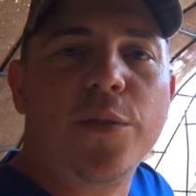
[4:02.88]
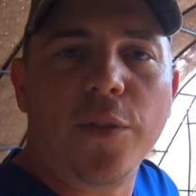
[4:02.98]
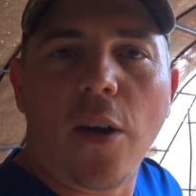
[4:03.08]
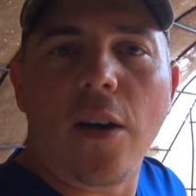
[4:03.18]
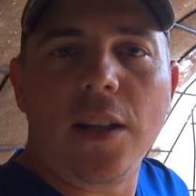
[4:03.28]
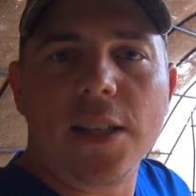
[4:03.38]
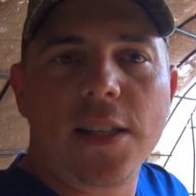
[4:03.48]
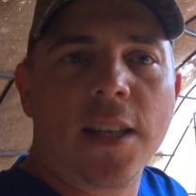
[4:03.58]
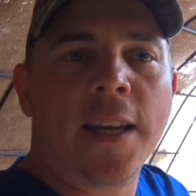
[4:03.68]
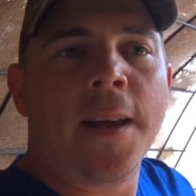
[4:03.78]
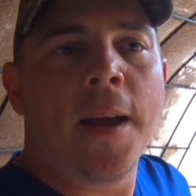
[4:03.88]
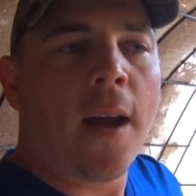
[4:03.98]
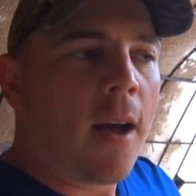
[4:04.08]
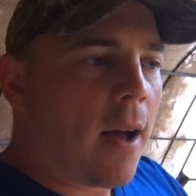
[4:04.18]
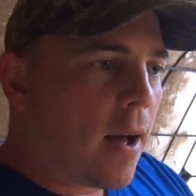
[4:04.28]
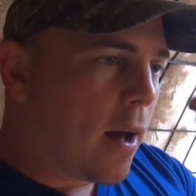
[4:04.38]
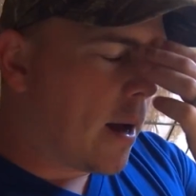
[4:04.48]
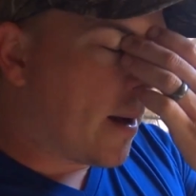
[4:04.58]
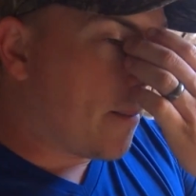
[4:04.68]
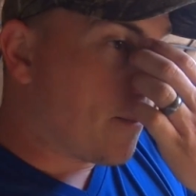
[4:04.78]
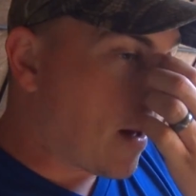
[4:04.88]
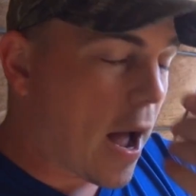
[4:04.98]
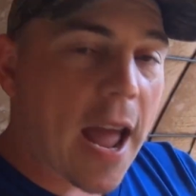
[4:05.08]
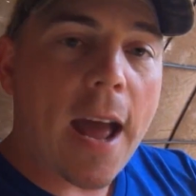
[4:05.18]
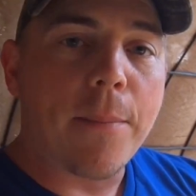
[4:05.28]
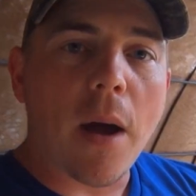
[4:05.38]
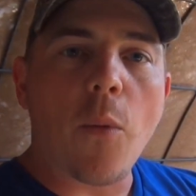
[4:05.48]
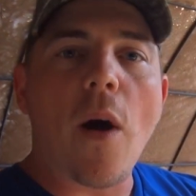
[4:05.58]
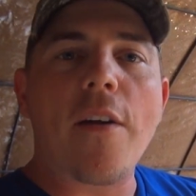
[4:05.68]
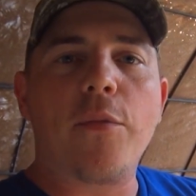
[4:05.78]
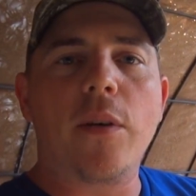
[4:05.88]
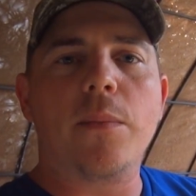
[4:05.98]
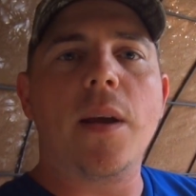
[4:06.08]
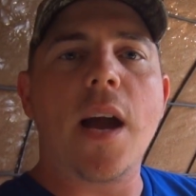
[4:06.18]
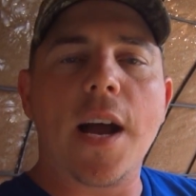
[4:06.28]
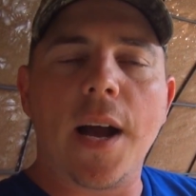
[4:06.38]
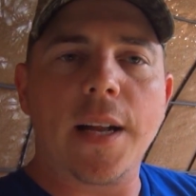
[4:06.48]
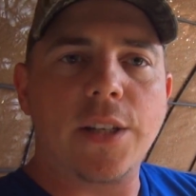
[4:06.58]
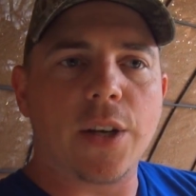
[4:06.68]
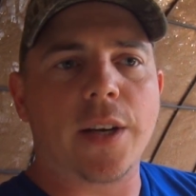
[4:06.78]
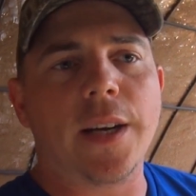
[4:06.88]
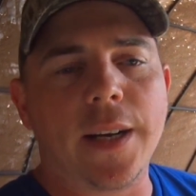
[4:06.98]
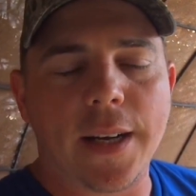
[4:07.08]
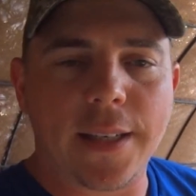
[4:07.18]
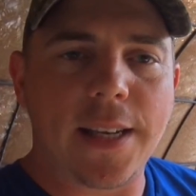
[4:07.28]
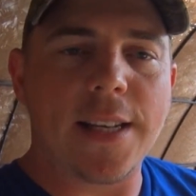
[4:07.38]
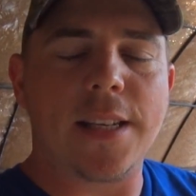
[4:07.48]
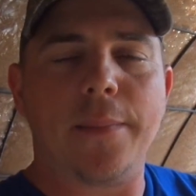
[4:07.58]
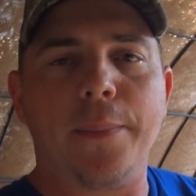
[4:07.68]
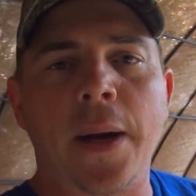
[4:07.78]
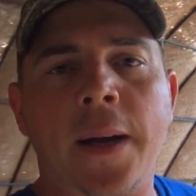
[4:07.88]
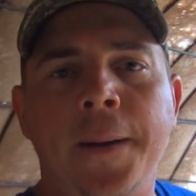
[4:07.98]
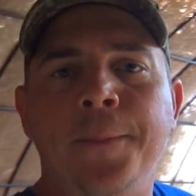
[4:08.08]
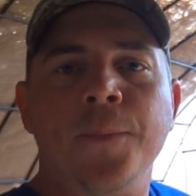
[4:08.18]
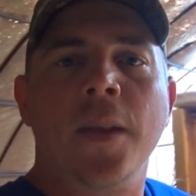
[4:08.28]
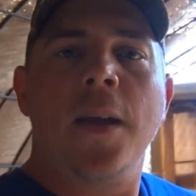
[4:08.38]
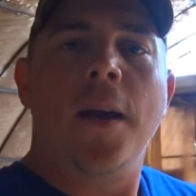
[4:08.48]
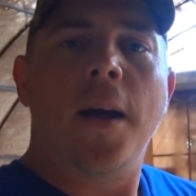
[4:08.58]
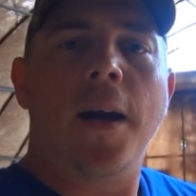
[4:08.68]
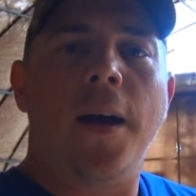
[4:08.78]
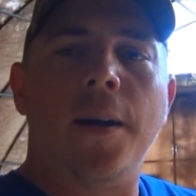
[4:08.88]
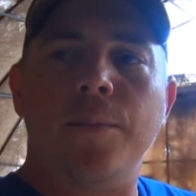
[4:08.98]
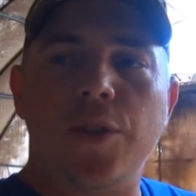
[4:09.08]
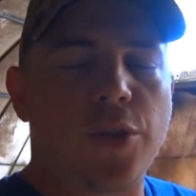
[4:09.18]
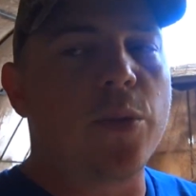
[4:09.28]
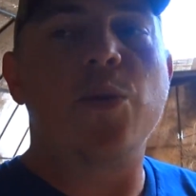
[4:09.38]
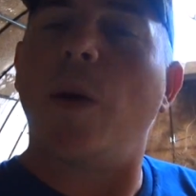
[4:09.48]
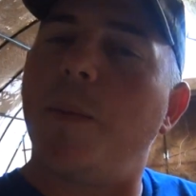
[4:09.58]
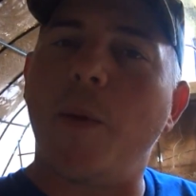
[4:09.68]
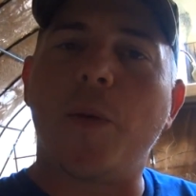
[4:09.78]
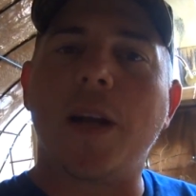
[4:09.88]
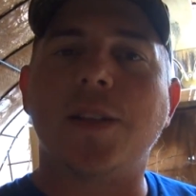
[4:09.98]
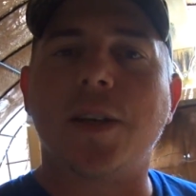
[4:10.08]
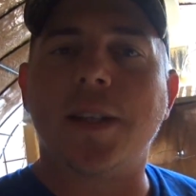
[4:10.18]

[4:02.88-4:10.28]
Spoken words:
flawlessly. I had my wife with me. I took a decent buck. She was with me when I took